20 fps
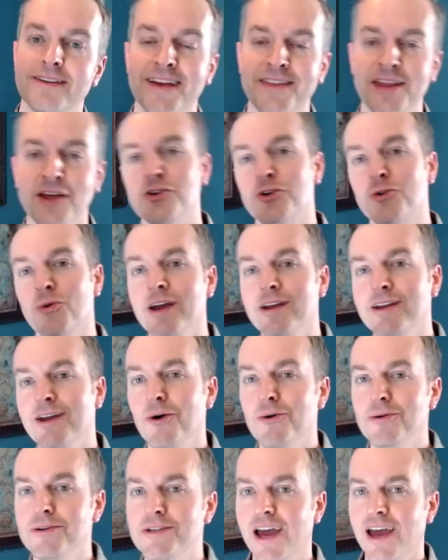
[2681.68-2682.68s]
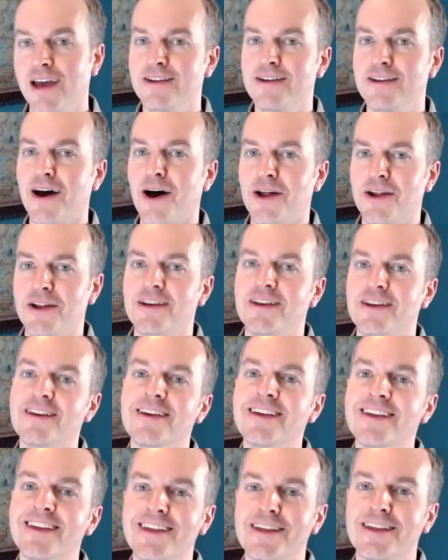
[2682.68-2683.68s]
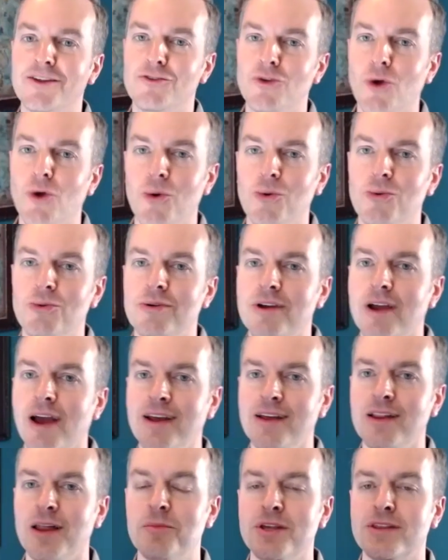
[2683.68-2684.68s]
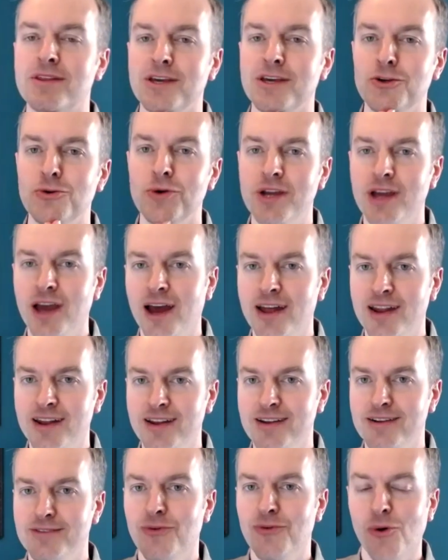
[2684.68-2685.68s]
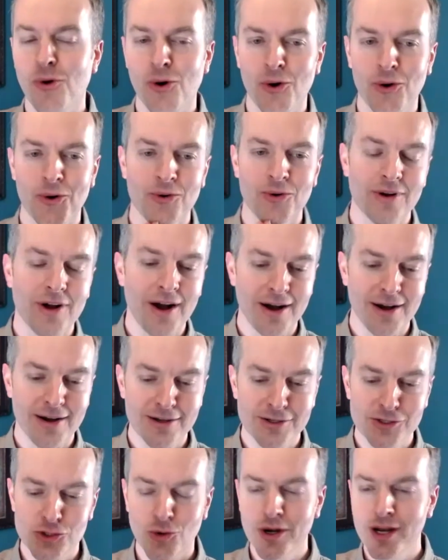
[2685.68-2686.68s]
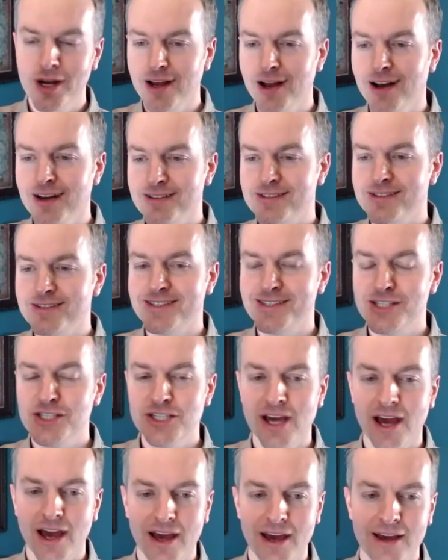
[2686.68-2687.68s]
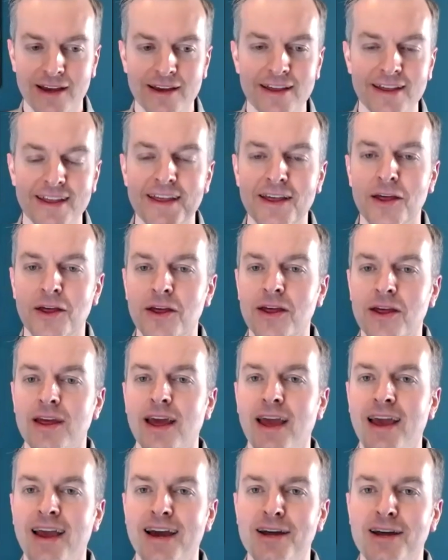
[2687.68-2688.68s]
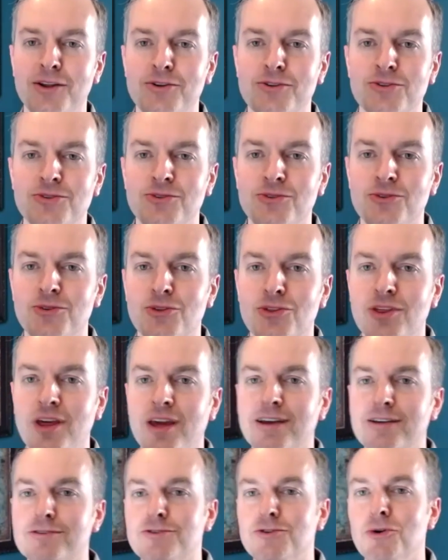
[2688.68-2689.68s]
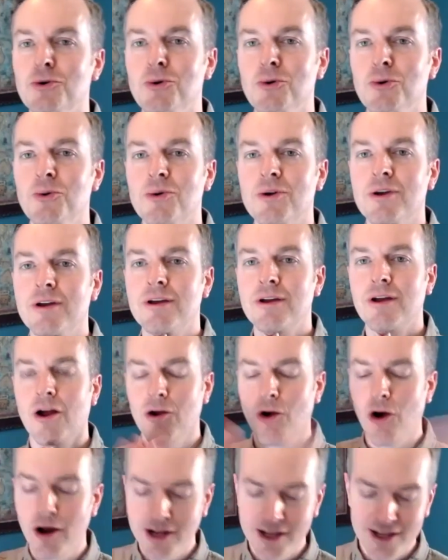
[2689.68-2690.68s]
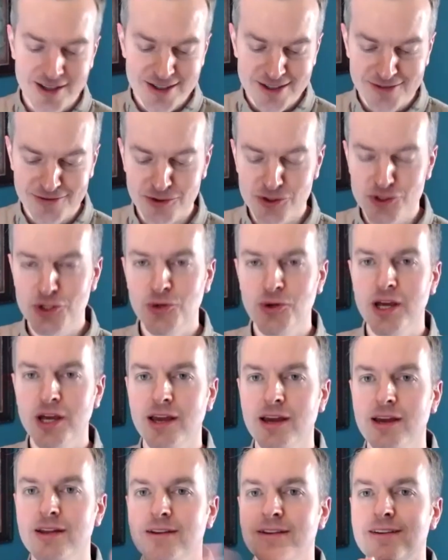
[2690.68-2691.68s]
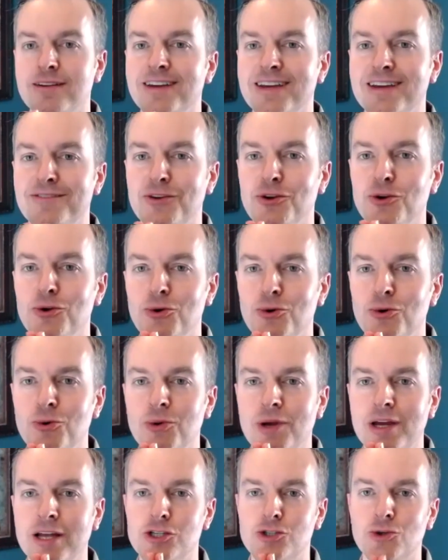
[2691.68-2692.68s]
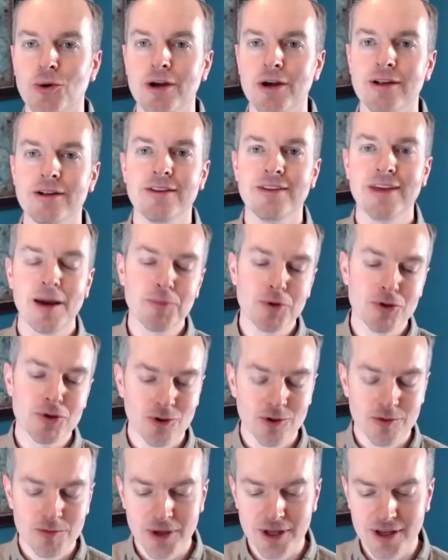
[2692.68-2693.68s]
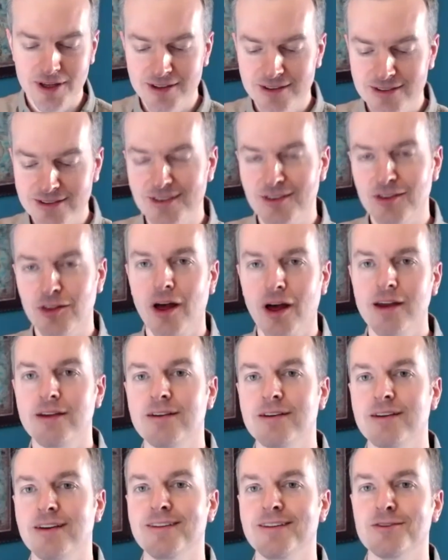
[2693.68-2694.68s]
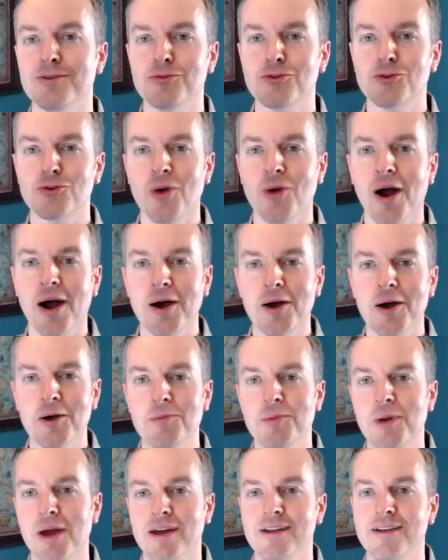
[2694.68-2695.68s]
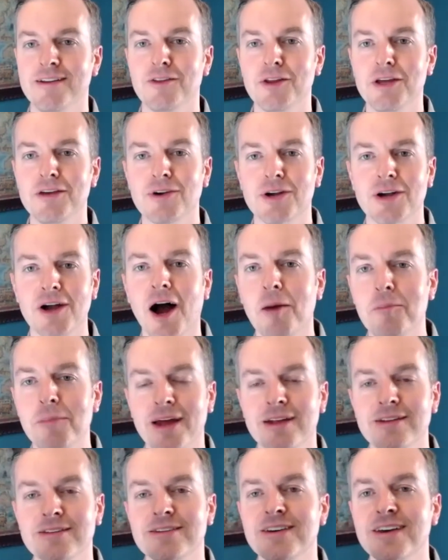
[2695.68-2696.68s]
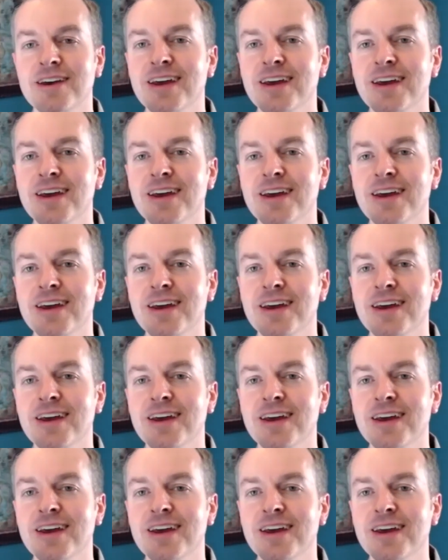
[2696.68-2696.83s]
And that's a great note to end on. So Annie, let me thank you again for joining us today. And thanks to our audience for tuning in. If you enjoyed the episode, please like and subscribe and leave a comment.